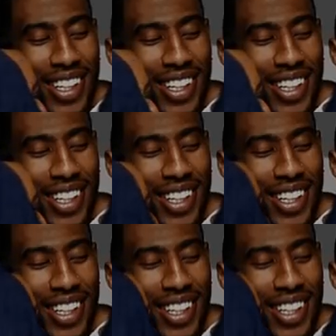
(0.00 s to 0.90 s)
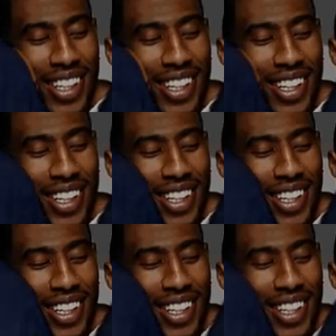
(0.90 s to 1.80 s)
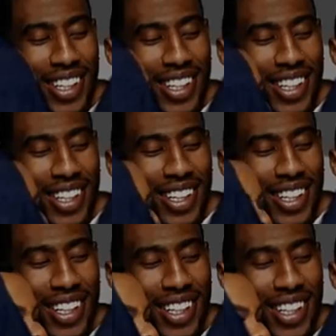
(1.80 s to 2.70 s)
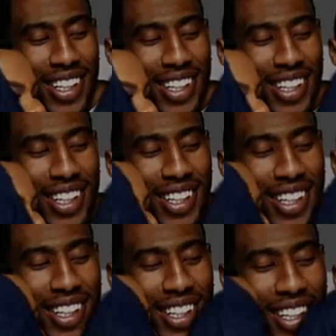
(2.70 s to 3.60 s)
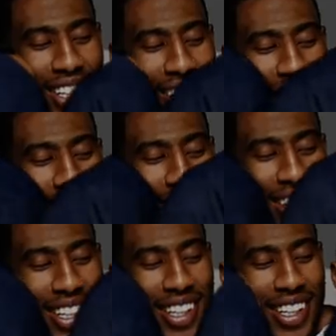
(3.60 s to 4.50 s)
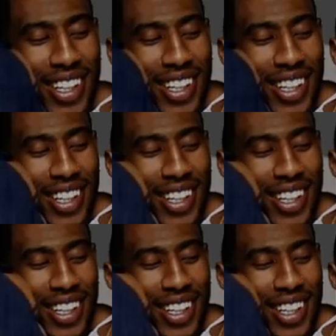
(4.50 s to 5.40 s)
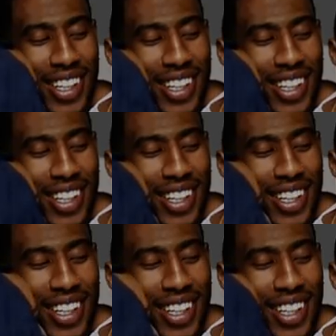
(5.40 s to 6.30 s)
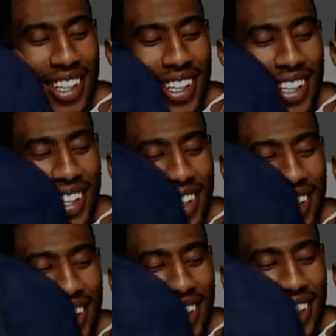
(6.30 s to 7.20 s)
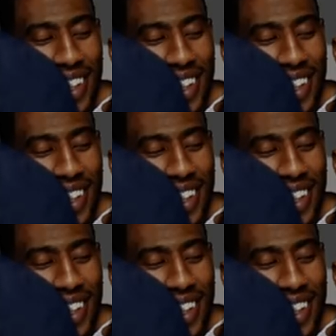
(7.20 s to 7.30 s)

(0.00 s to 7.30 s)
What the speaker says: [no speech]